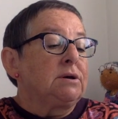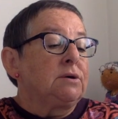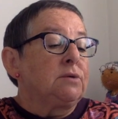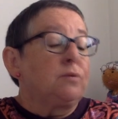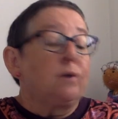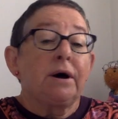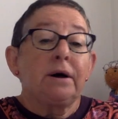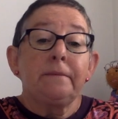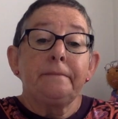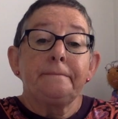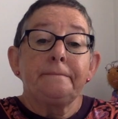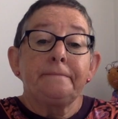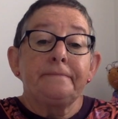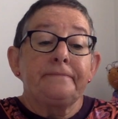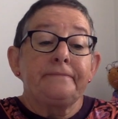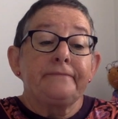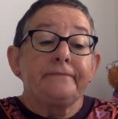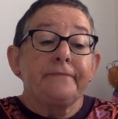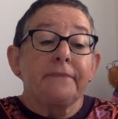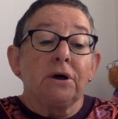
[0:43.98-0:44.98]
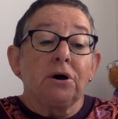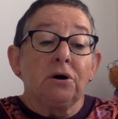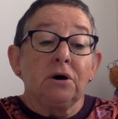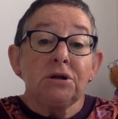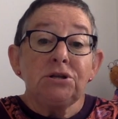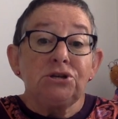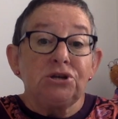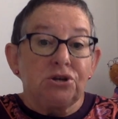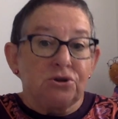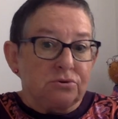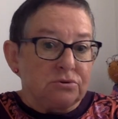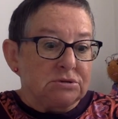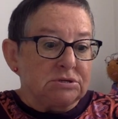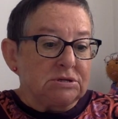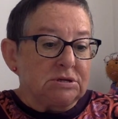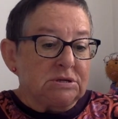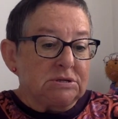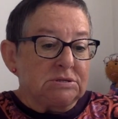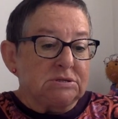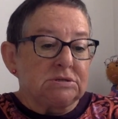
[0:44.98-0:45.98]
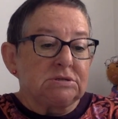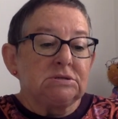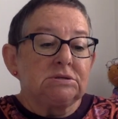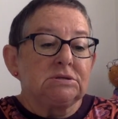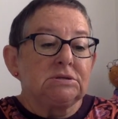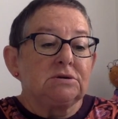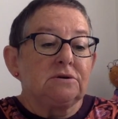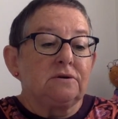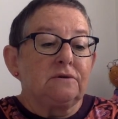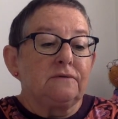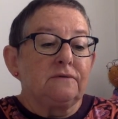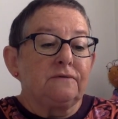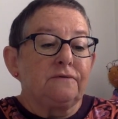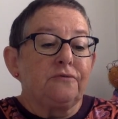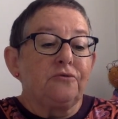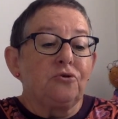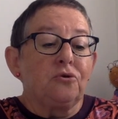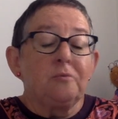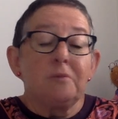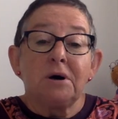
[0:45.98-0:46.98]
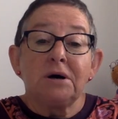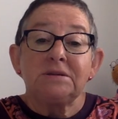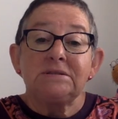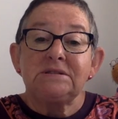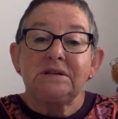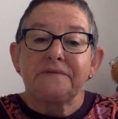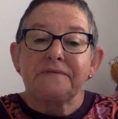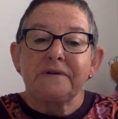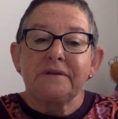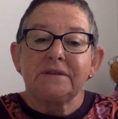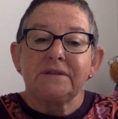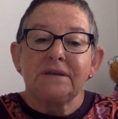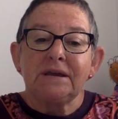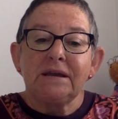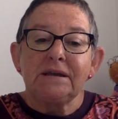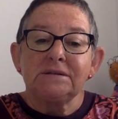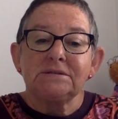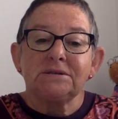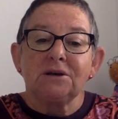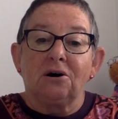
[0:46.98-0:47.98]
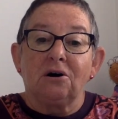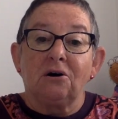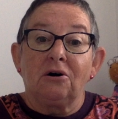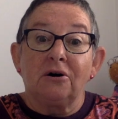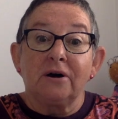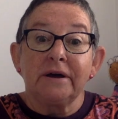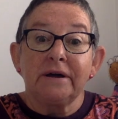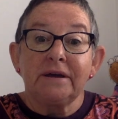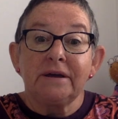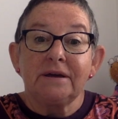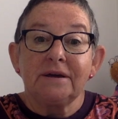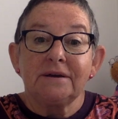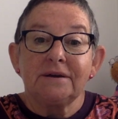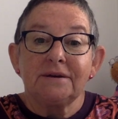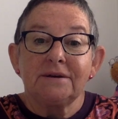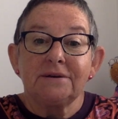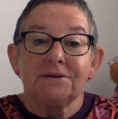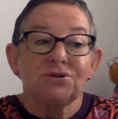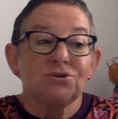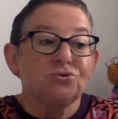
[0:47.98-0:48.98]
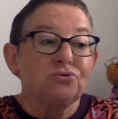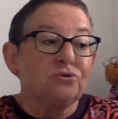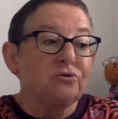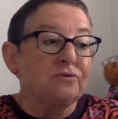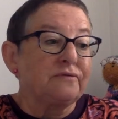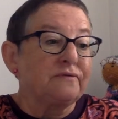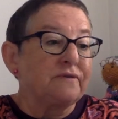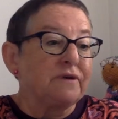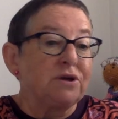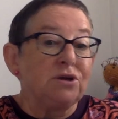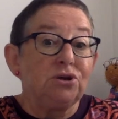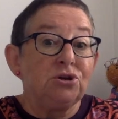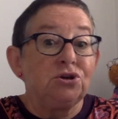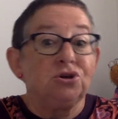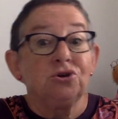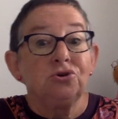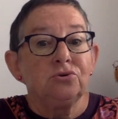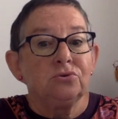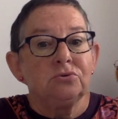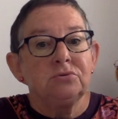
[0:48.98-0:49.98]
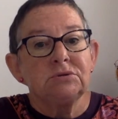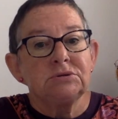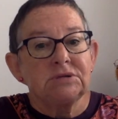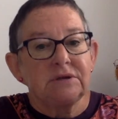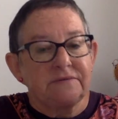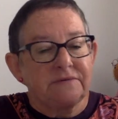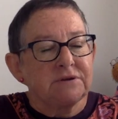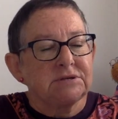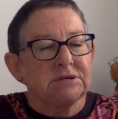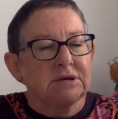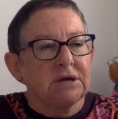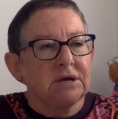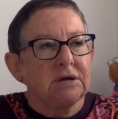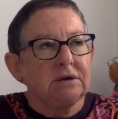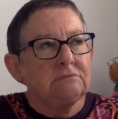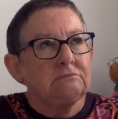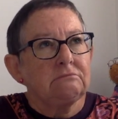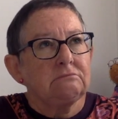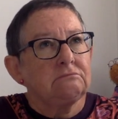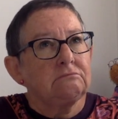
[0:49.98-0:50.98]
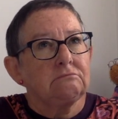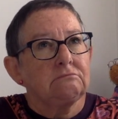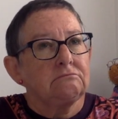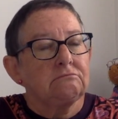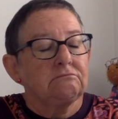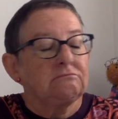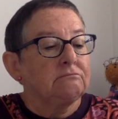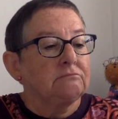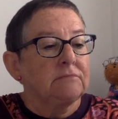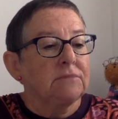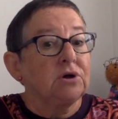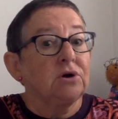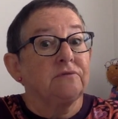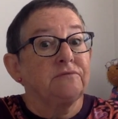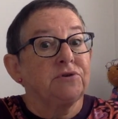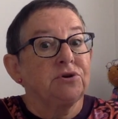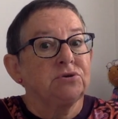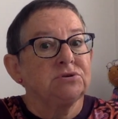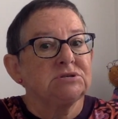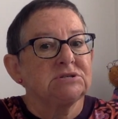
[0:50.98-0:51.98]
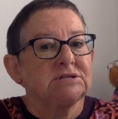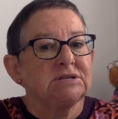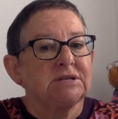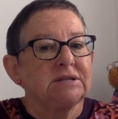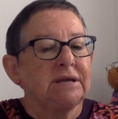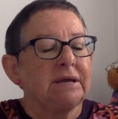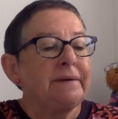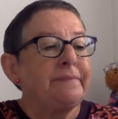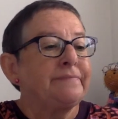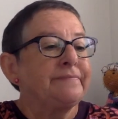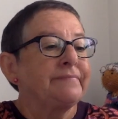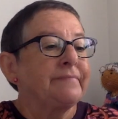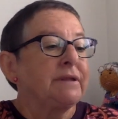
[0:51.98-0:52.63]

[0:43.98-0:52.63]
Well, I'd use it for all my different things that I sort of use, if you say. A lot of users in there.